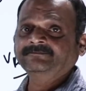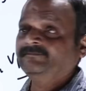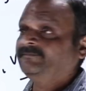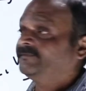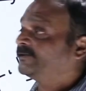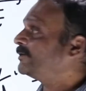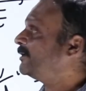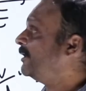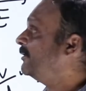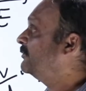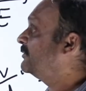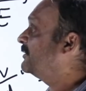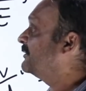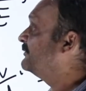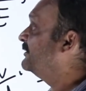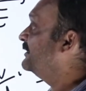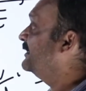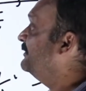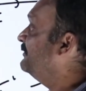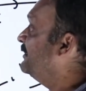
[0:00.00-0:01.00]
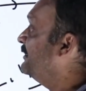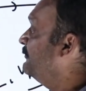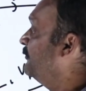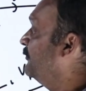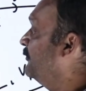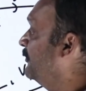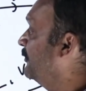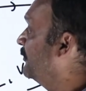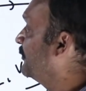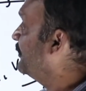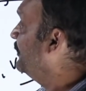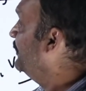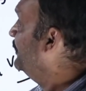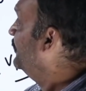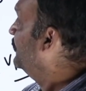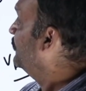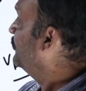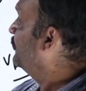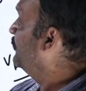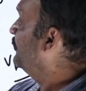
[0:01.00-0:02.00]
So out of the given 4,
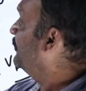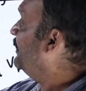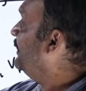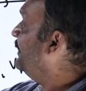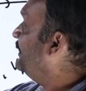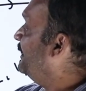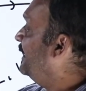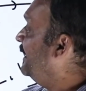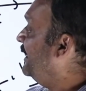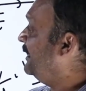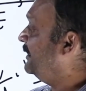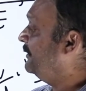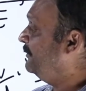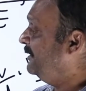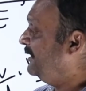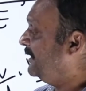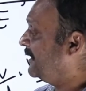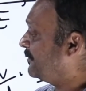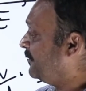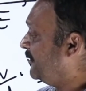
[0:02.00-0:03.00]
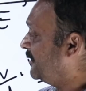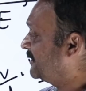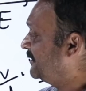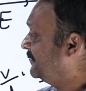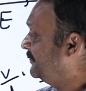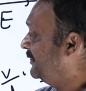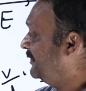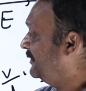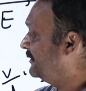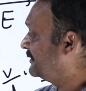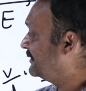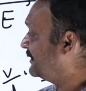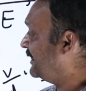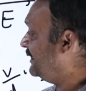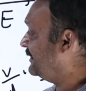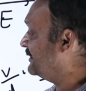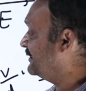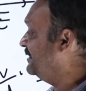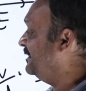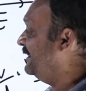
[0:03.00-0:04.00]
only A and B are possible,
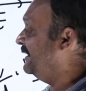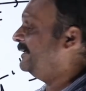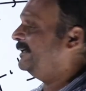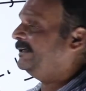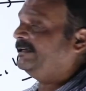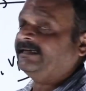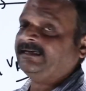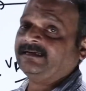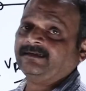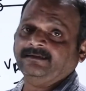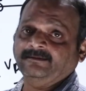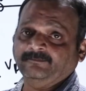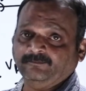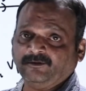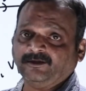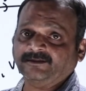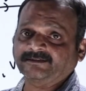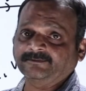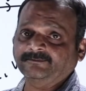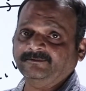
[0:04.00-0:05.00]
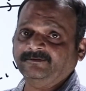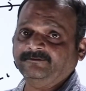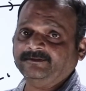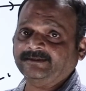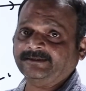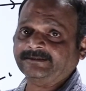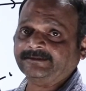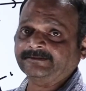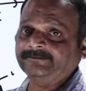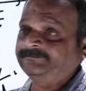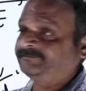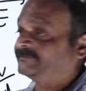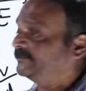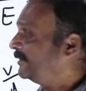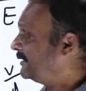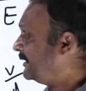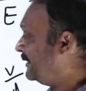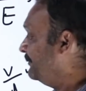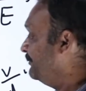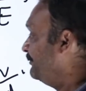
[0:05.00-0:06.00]
right? C and D are impossible, we write.
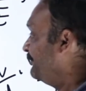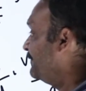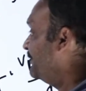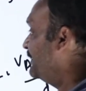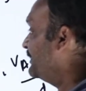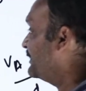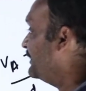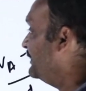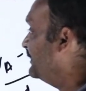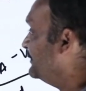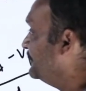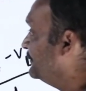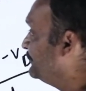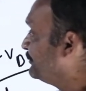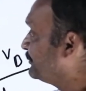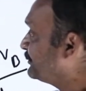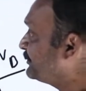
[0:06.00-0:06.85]
Okay, this is